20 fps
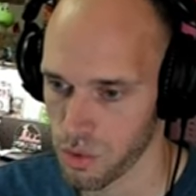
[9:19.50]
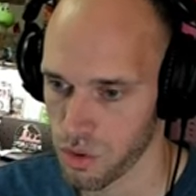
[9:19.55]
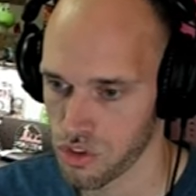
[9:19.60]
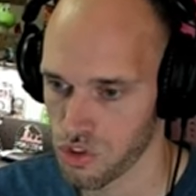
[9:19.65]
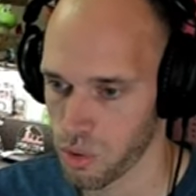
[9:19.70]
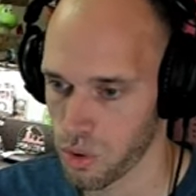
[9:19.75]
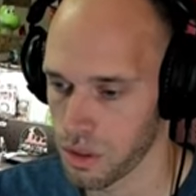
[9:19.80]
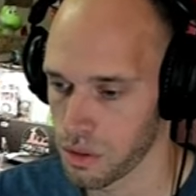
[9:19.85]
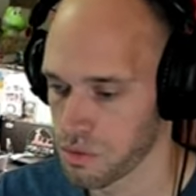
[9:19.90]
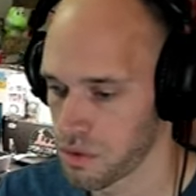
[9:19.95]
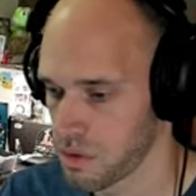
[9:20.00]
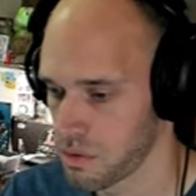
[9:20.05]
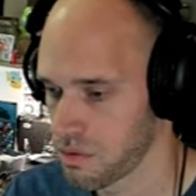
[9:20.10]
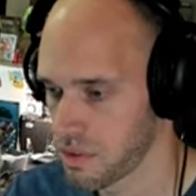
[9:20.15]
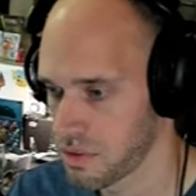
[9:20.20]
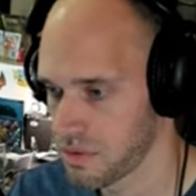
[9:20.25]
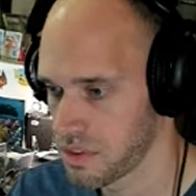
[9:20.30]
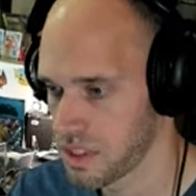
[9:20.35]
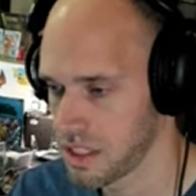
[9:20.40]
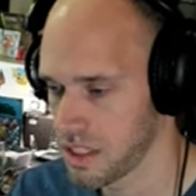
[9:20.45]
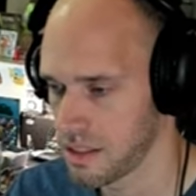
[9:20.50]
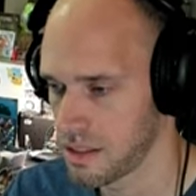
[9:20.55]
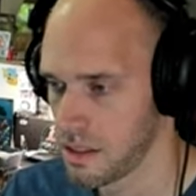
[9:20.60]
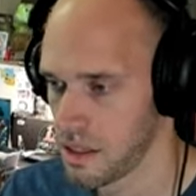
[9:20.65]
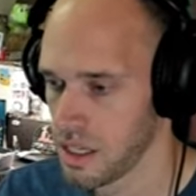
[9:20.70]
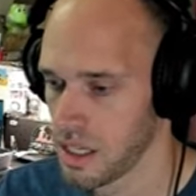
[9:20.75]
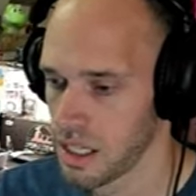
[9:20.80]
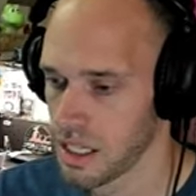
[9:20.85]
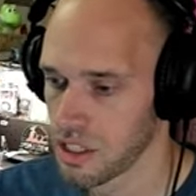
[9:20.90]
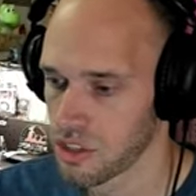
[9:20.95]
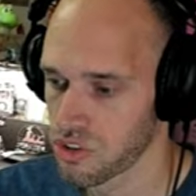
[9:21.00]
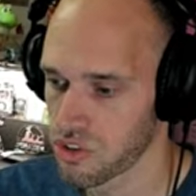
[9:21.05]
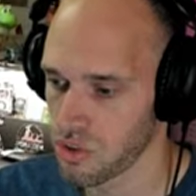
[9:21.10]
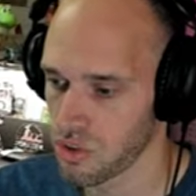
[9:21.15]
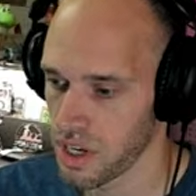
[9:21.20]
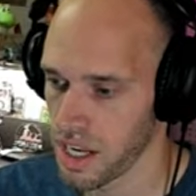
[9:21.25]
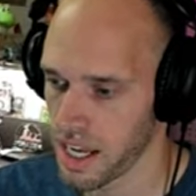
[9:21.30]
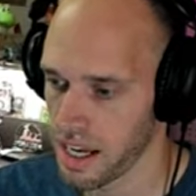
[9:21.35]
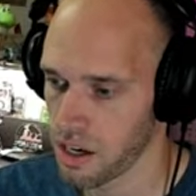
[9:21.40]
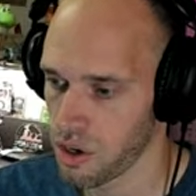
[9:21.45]
112, 115. So
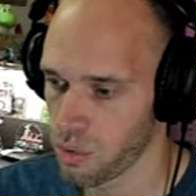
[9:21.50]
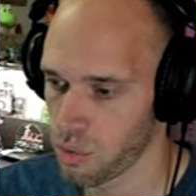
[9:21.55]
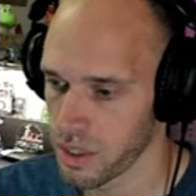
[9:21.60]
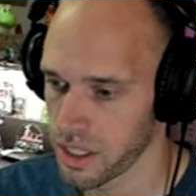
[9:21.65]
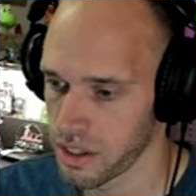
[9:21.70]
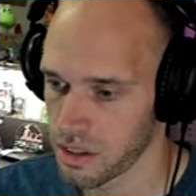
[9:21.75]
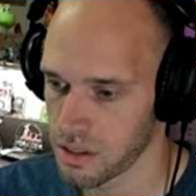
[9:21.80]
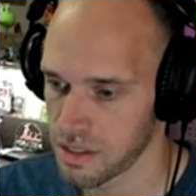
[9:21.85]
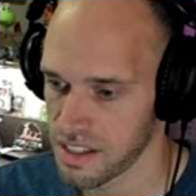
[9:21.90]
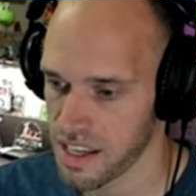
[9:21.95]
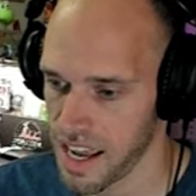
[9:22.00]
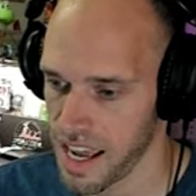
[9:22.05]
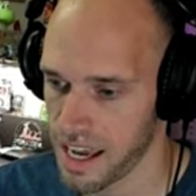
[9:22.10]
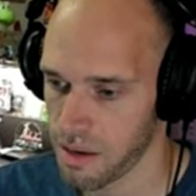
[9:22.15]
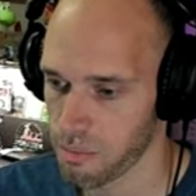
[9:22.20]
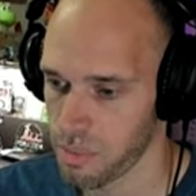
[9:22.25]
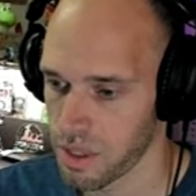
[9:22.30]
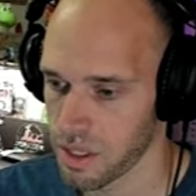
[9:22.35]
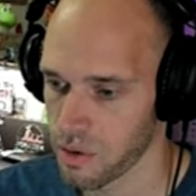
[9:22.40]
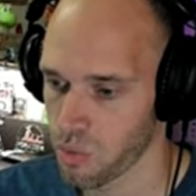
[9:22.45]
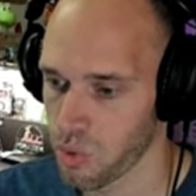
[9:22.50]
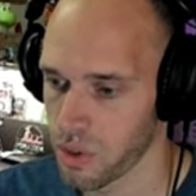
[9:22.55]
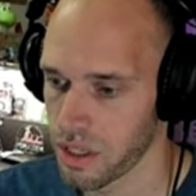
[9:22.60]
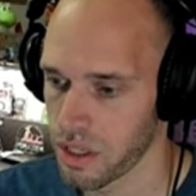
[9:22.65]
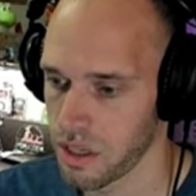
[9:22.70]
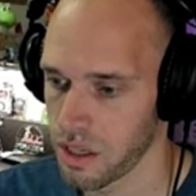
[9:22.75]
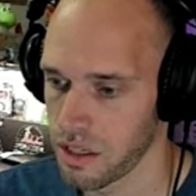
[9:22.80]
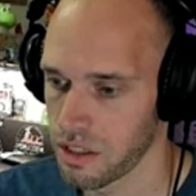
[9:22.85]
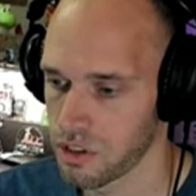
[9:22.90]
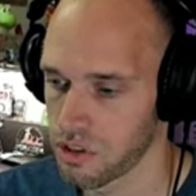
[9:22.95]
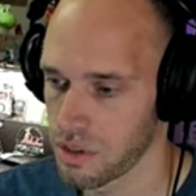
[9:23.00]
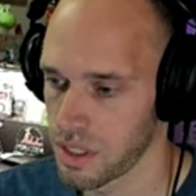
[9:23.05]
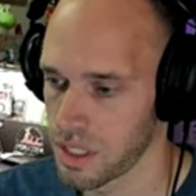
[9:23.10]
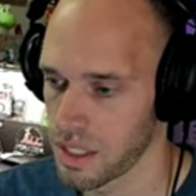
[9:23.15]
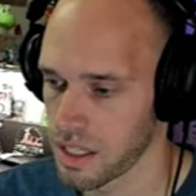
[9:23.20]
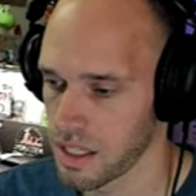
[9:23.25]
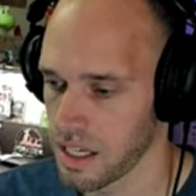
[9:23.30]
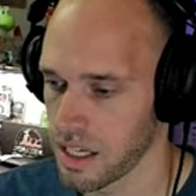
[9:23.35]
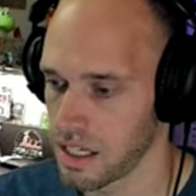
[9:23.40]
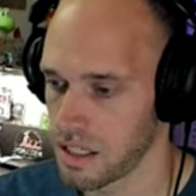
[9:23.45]
now we are tapping 100
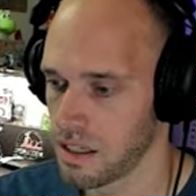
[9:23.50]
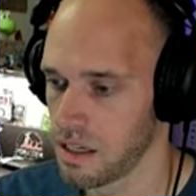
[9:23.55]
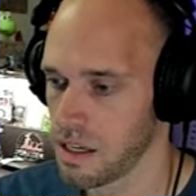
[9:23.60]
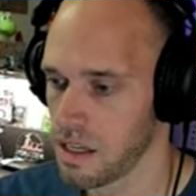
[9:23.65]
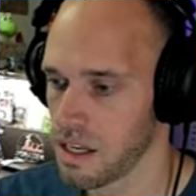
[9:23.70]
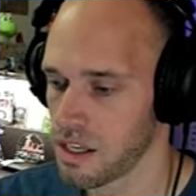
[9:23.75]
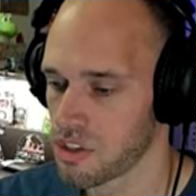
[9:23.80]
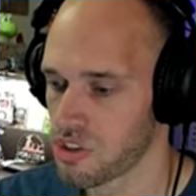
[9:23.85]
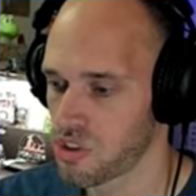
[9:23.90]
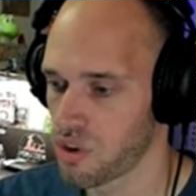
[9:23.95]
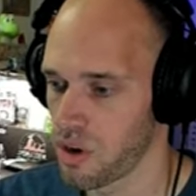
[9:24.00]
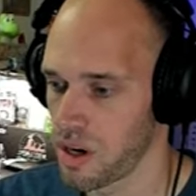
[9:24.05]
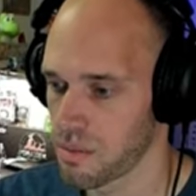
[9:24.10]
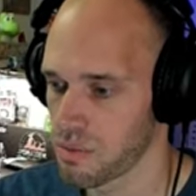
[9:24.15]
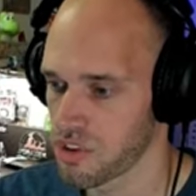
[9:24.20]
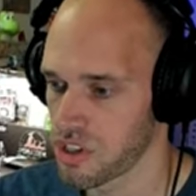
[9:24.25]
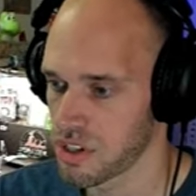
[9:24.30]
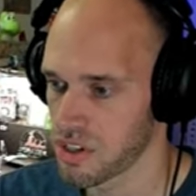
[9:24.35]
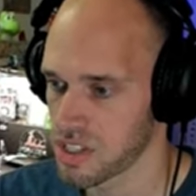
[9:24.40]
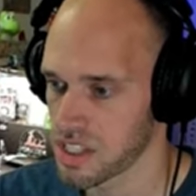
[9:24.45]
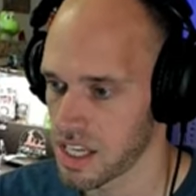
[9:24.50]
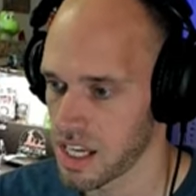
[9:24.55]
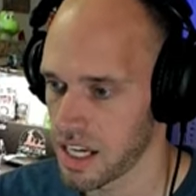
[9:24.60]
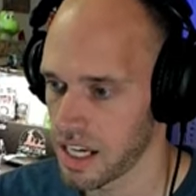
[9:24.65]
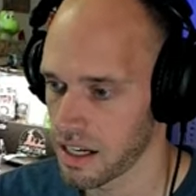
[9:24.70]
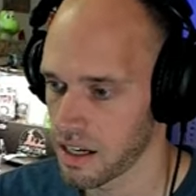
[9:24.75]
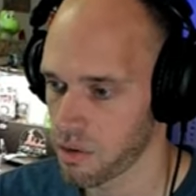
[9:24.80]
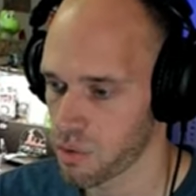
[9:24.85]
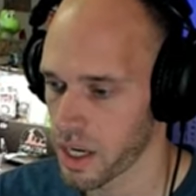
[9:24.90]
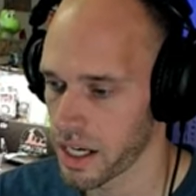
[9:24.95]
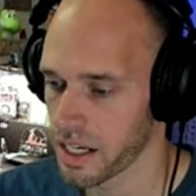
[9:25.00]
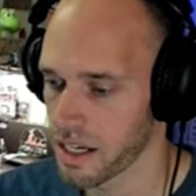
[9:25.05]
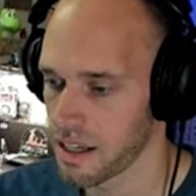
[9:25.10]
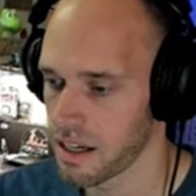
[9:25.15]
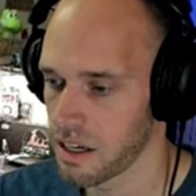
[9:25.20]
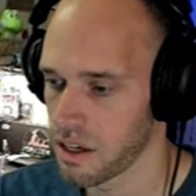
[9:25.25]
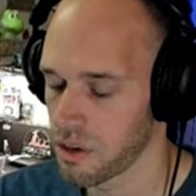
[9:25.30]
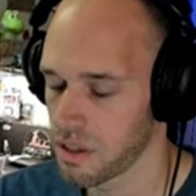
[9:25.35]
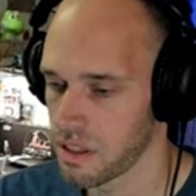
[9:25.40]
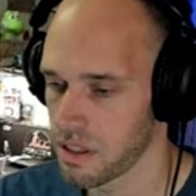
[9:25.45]
again. So I'm just saying right
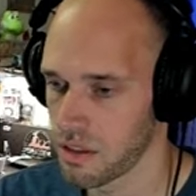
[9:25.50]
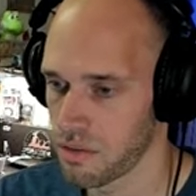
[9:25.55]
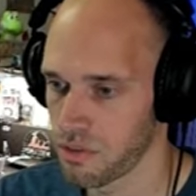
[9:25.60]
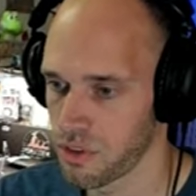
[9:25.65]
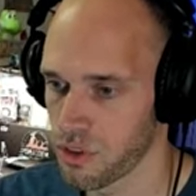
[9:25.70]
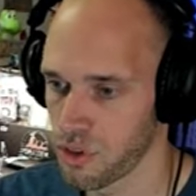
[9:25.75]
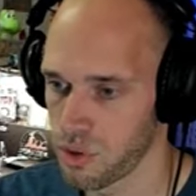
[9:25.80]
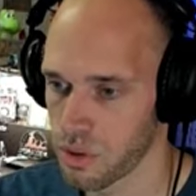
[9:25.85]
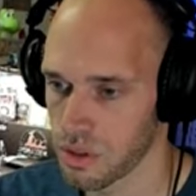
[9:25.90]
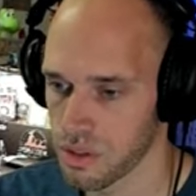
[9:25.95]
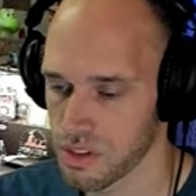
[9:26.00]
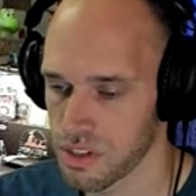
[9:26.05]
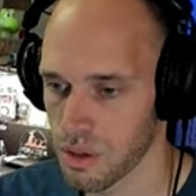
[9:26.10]
now, if you are